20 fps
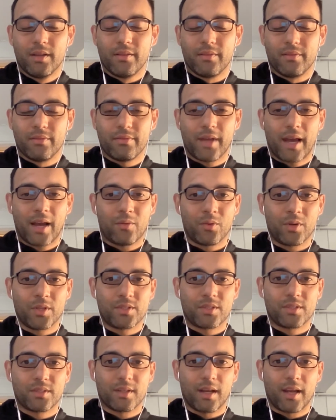that
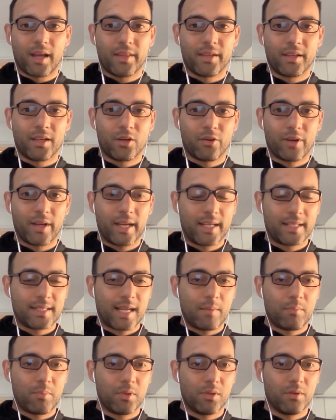was, I think, a great
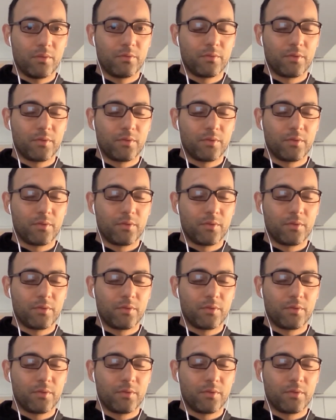example